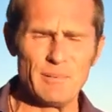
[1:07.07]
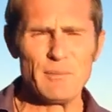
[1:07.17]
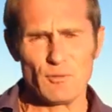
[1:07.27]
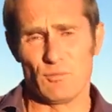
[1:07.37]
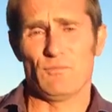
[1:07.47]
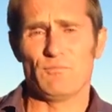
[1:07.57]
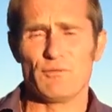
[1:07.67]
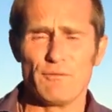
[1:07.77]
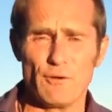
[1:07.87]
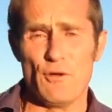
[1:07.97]
People
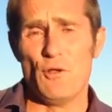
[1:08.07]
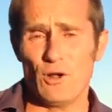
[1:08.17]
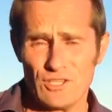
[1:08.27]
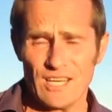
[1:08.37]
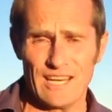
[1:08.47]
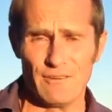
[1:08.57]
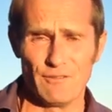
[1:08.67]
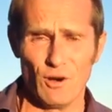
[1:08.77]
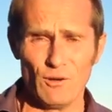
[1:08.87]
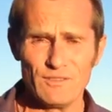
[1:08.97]
prefer not to get
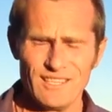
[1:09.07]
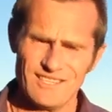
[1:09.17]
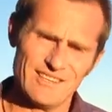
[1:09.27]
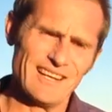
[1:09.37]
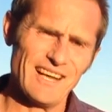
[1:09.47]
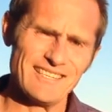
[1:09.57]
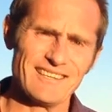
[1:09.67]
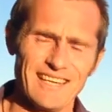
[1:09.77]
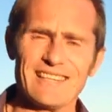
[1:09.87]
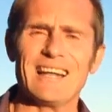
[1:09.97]
involved, so they like to
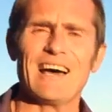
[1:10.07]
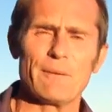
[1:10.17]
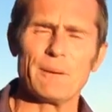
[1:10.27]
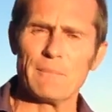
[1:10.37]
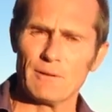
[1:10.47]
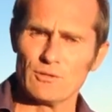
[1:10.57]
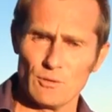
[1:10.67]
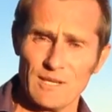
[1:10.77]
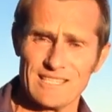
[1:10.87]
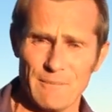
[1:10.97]
think that other people are
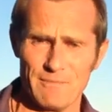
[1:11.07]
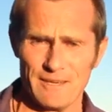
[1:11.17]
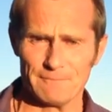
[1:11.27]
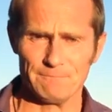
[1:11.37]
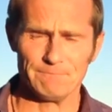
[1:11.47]
doing something.